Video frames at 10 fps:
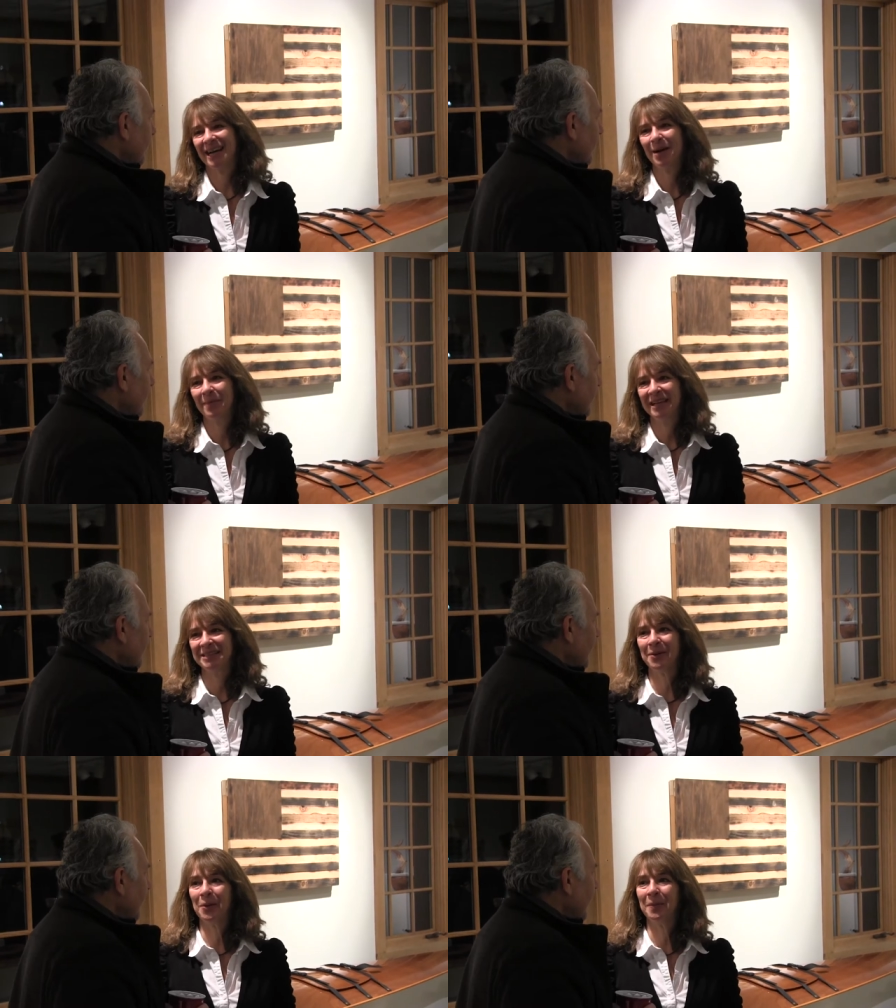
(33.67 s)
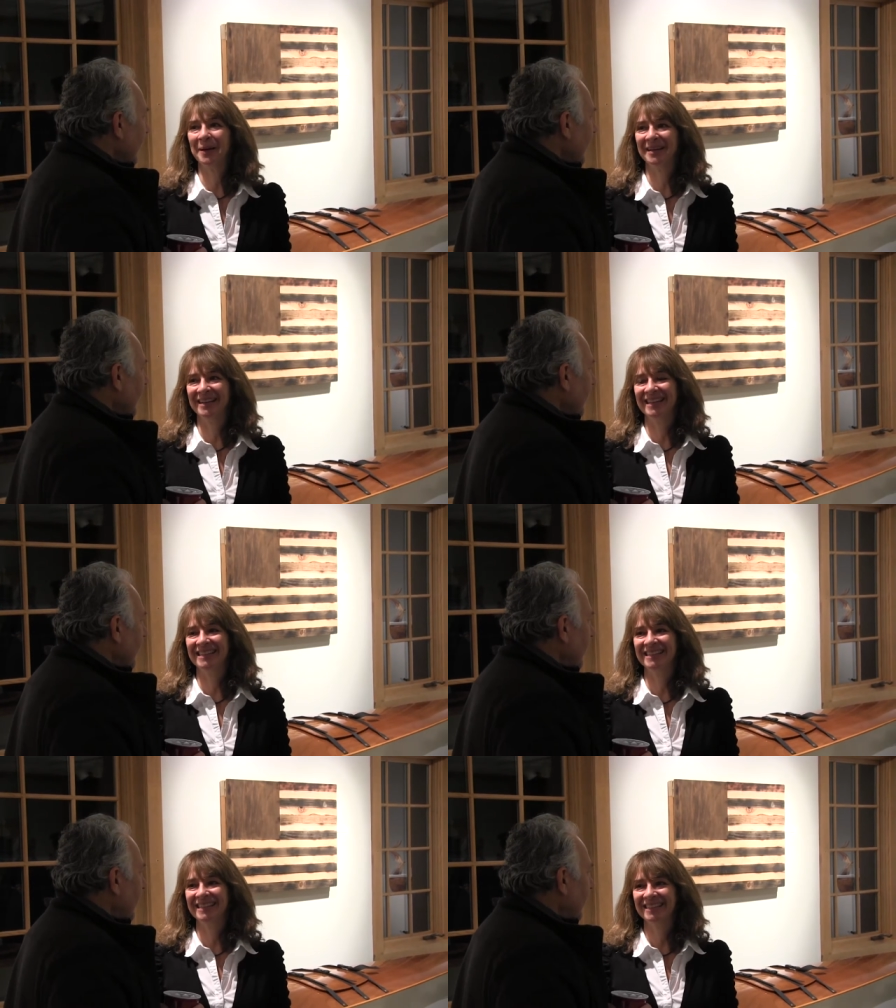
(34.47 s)
since there's always kind of
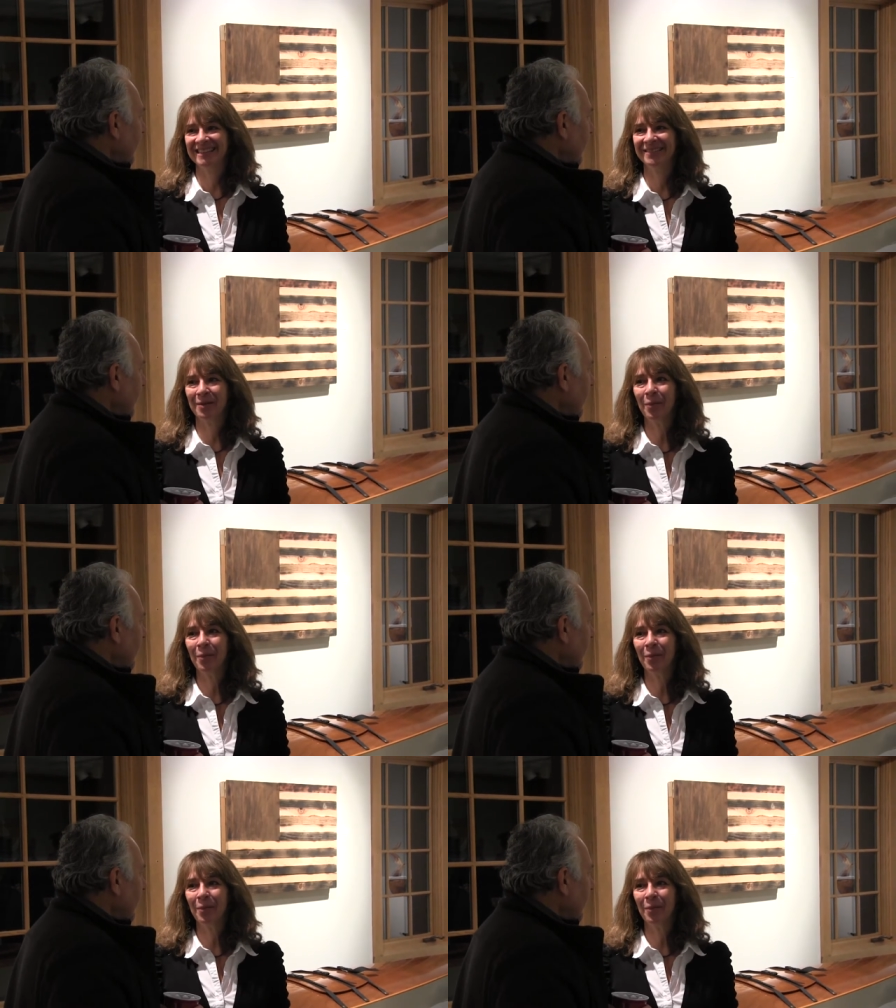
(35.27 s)
felt like a bit